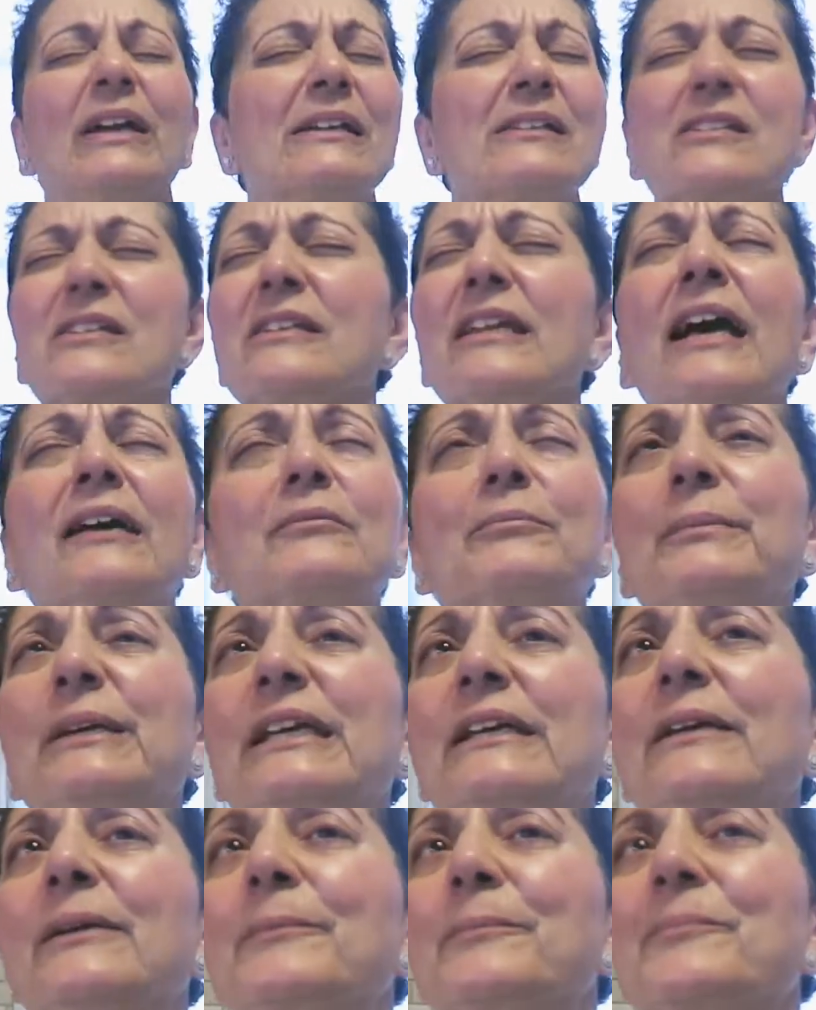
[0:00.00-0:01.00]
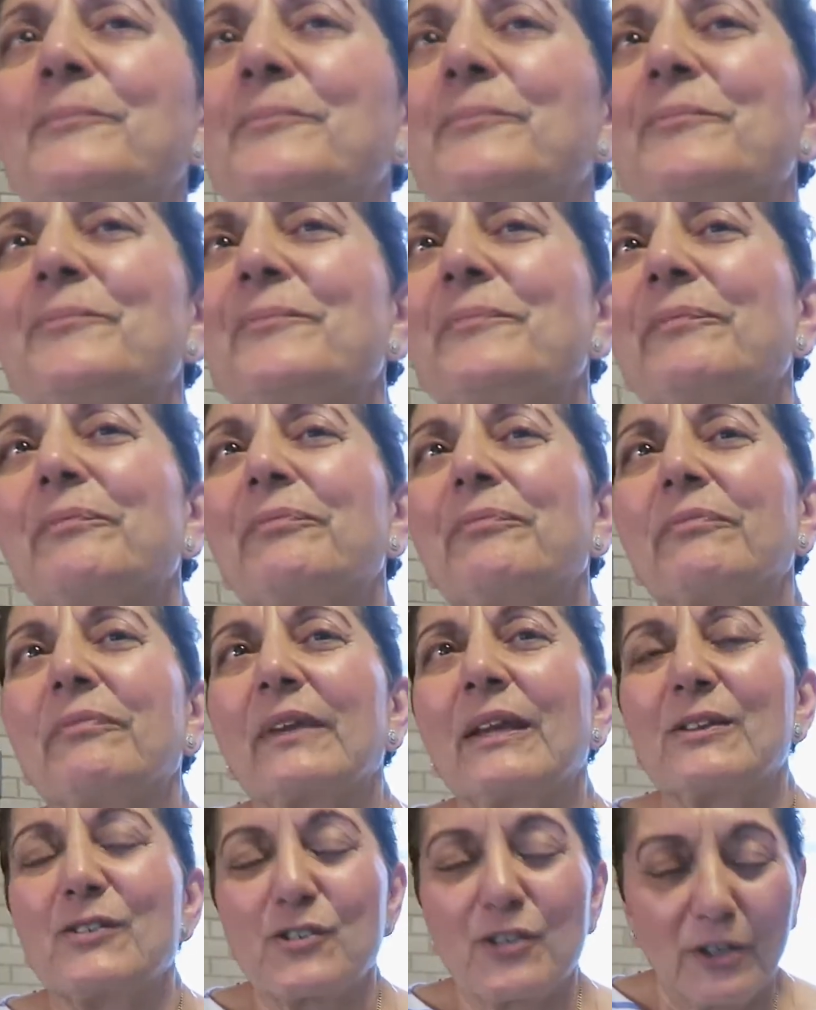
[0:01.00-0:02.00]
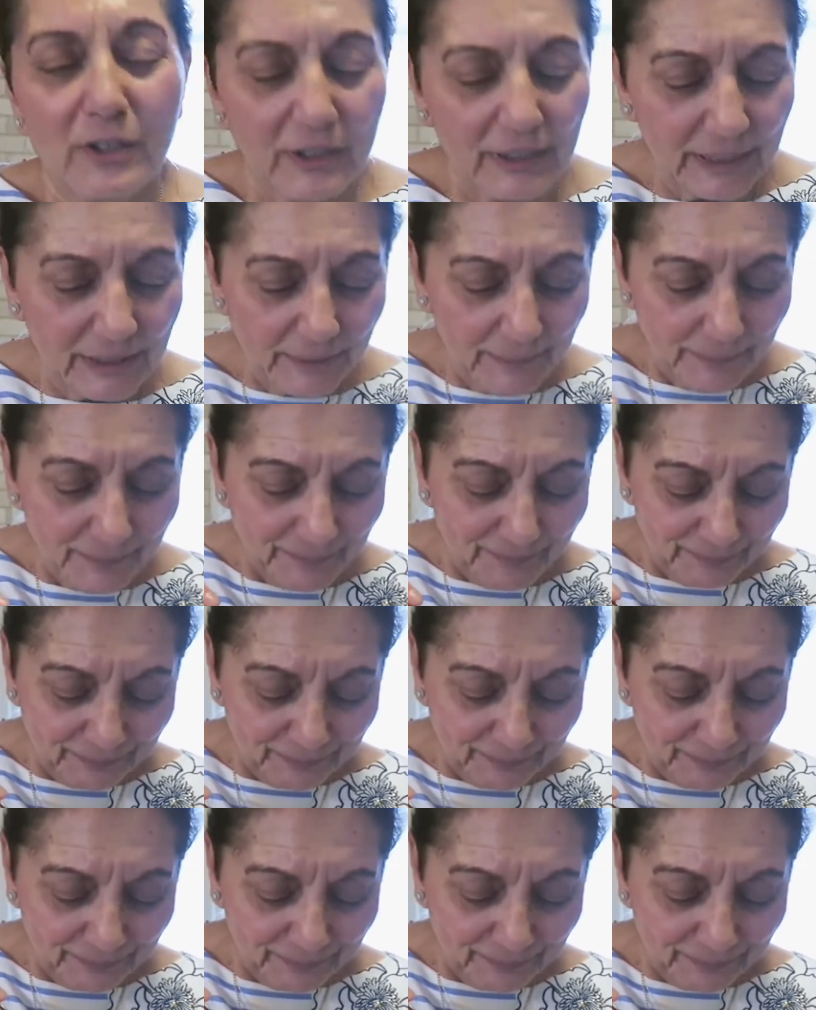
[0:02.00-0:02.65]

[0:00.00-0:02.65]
It's not me. Sorry.